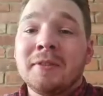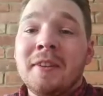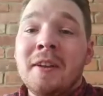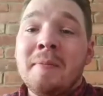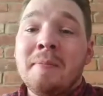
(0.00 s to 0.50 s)

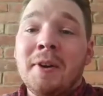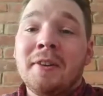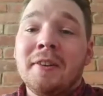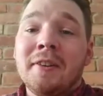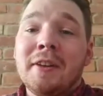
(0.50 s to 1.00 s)
but
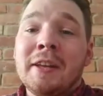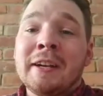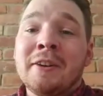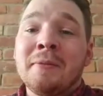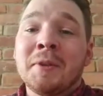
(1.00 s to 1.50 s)
that
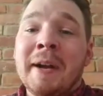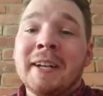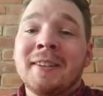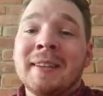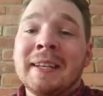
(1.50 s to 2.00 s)
comes back
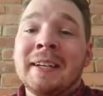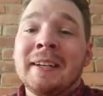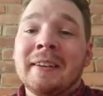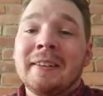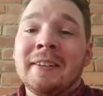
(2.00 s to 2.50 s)
to the
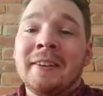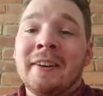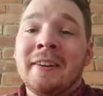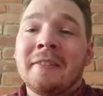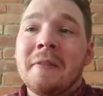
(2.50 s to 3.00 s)
you know